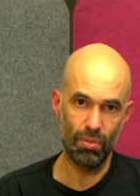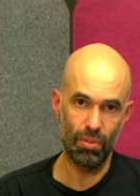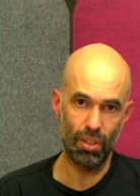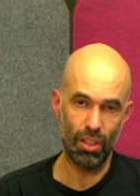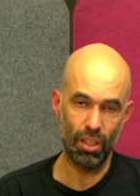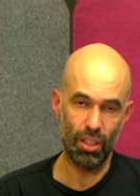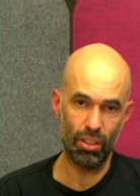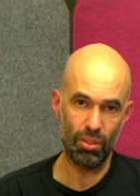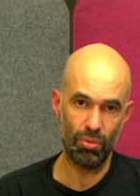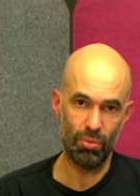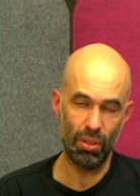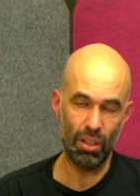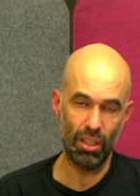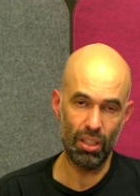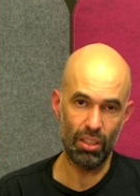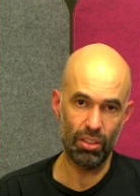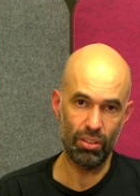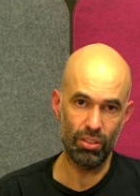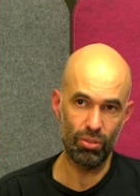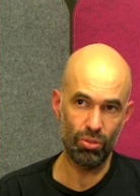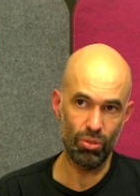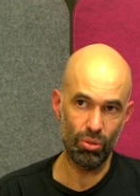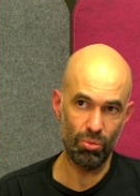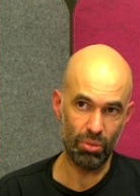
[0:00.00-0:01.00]
as well as
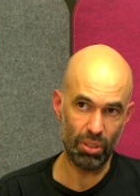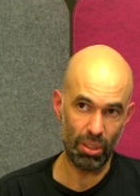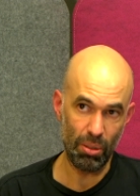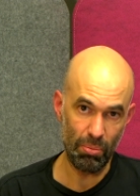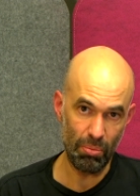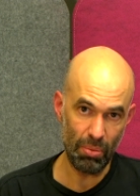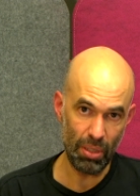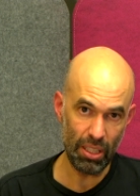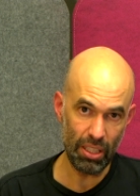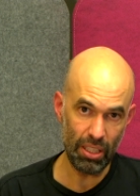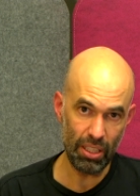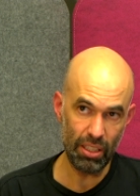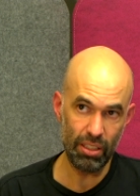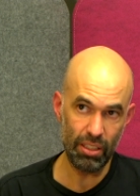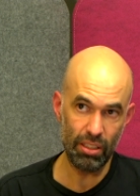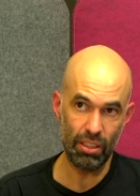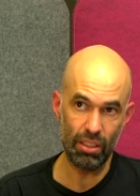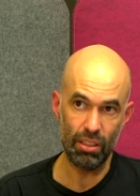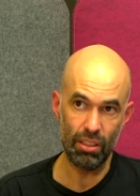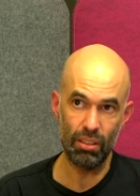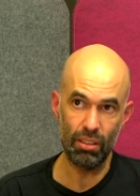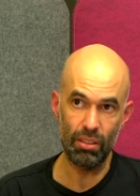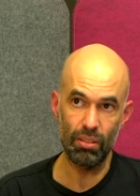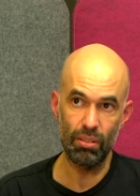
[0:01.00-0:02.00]
the room kit mini,
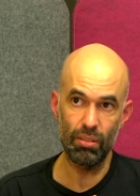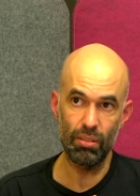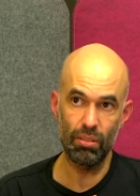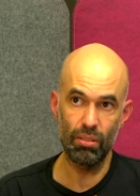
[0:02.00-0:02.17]
the